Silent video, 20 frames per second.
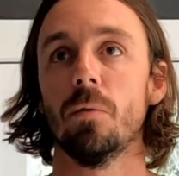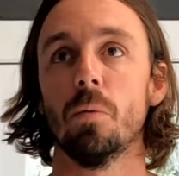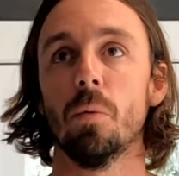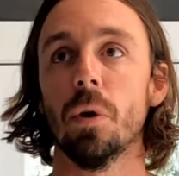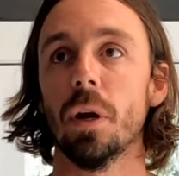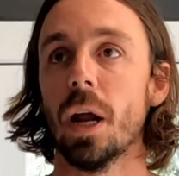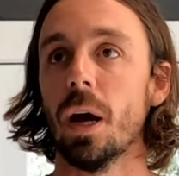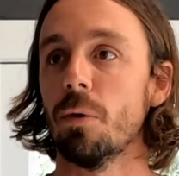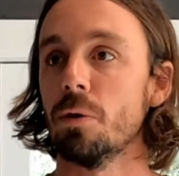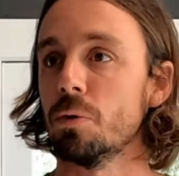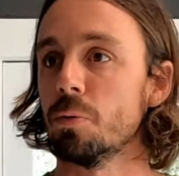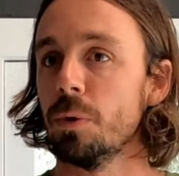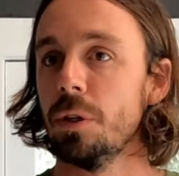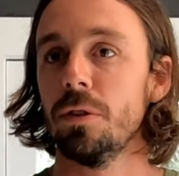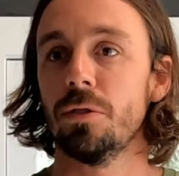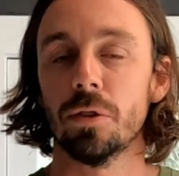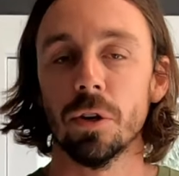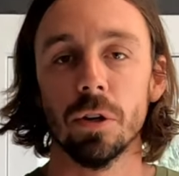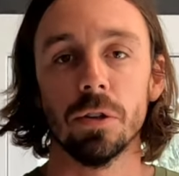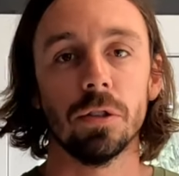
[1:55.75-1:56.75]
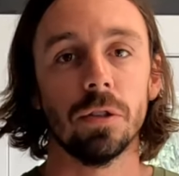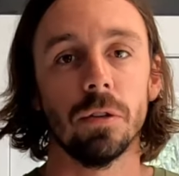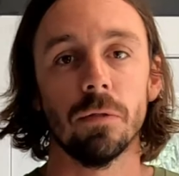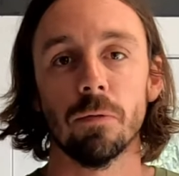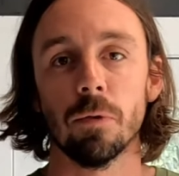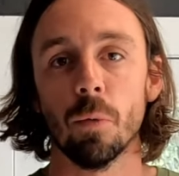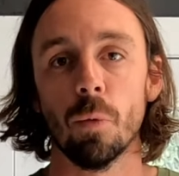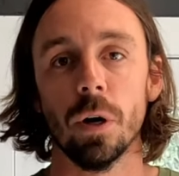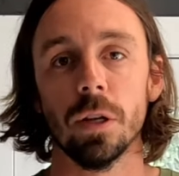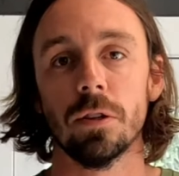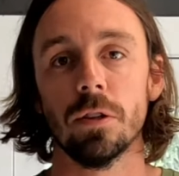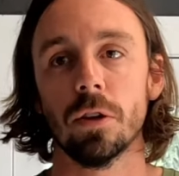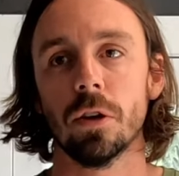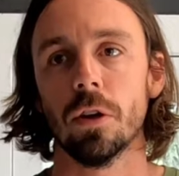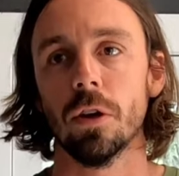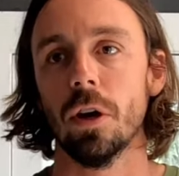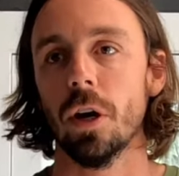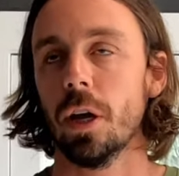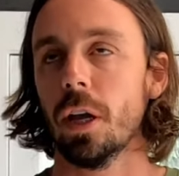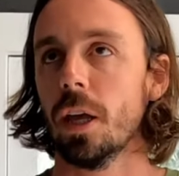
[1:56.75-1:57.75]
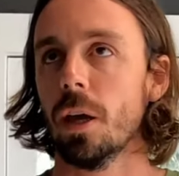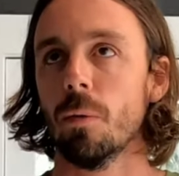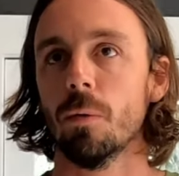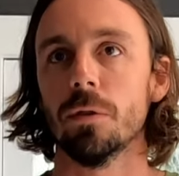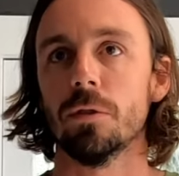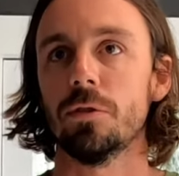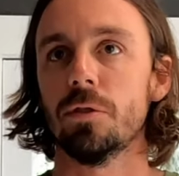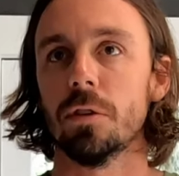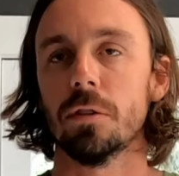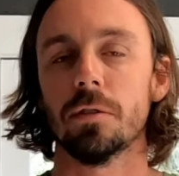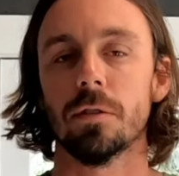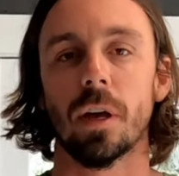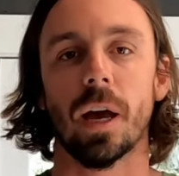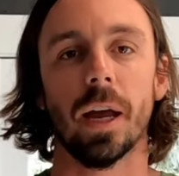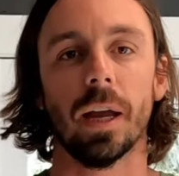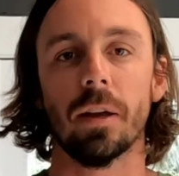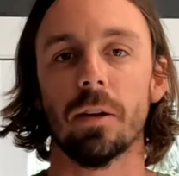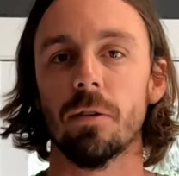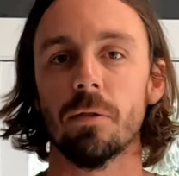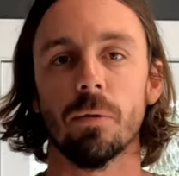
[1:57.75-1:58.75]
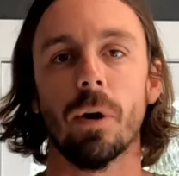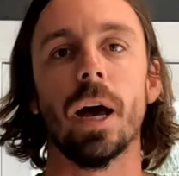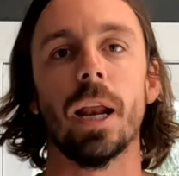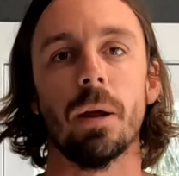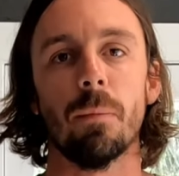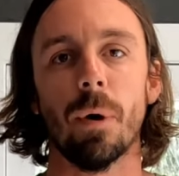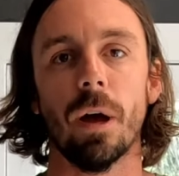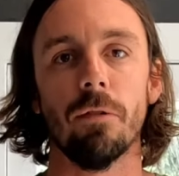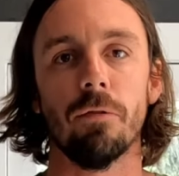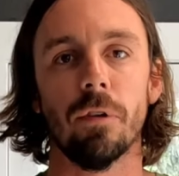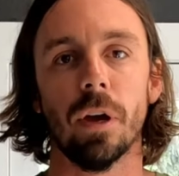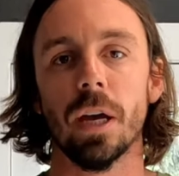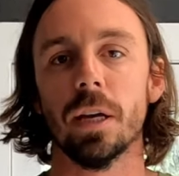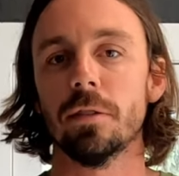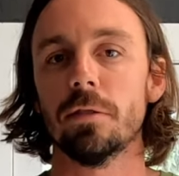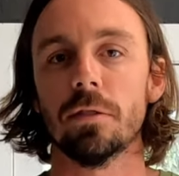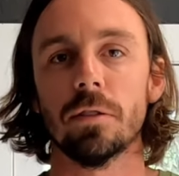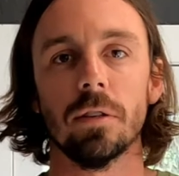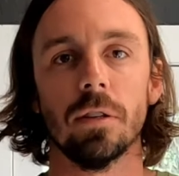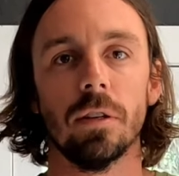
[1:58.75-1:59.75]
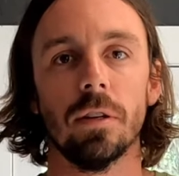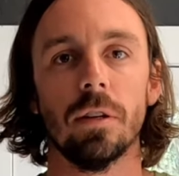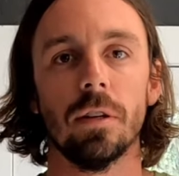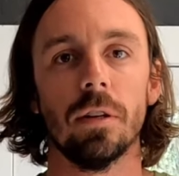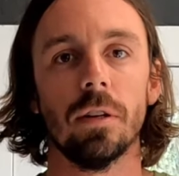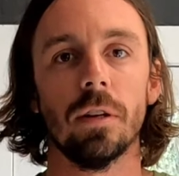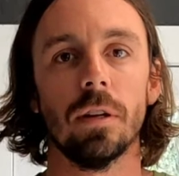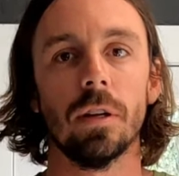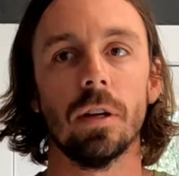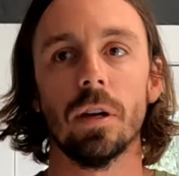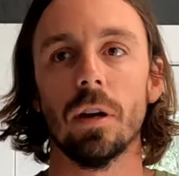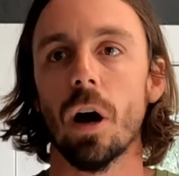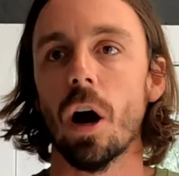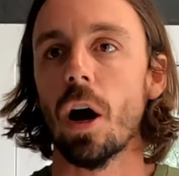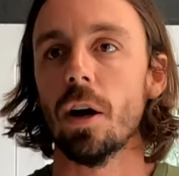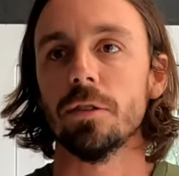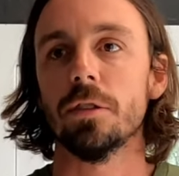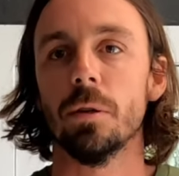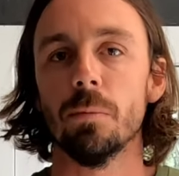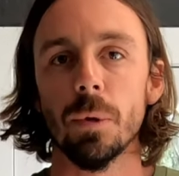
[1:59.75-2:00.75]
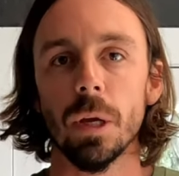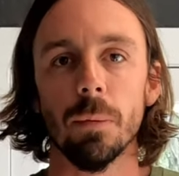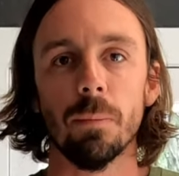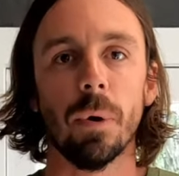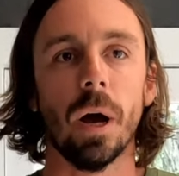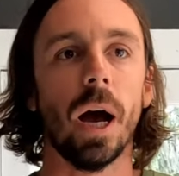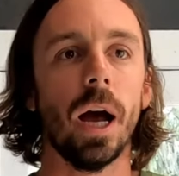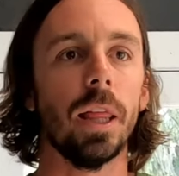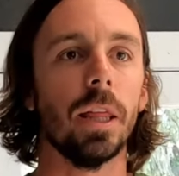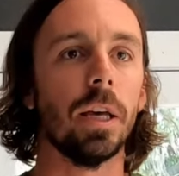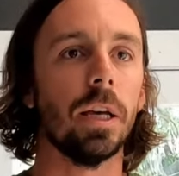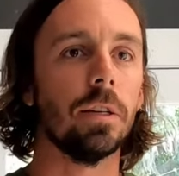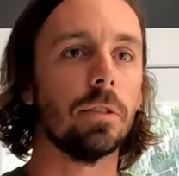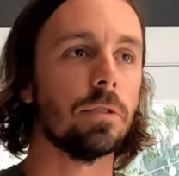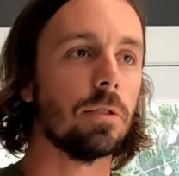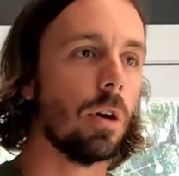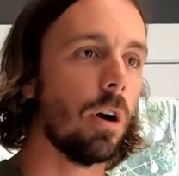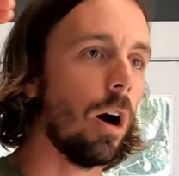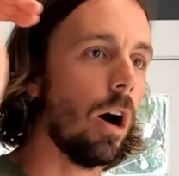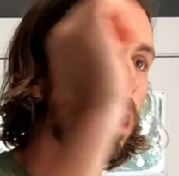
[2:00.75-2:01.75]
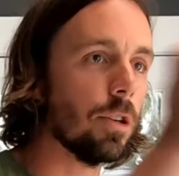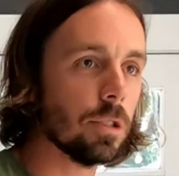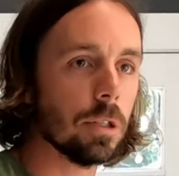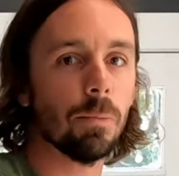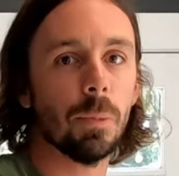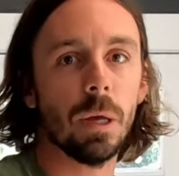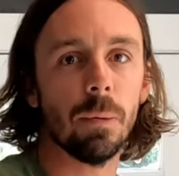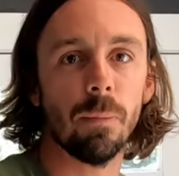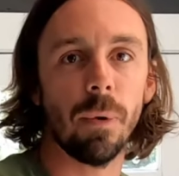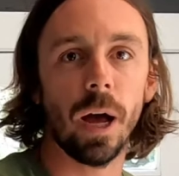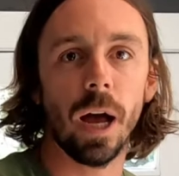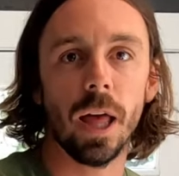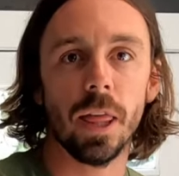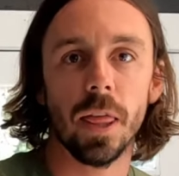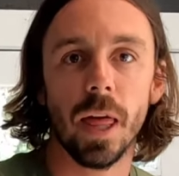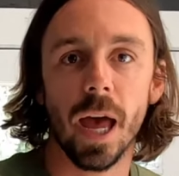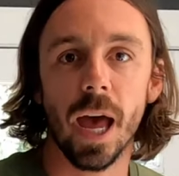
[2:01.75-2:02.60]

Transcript: When I was researching for what to cook, it was just like right in my face. Aussie meat pie this, Aussie meat pie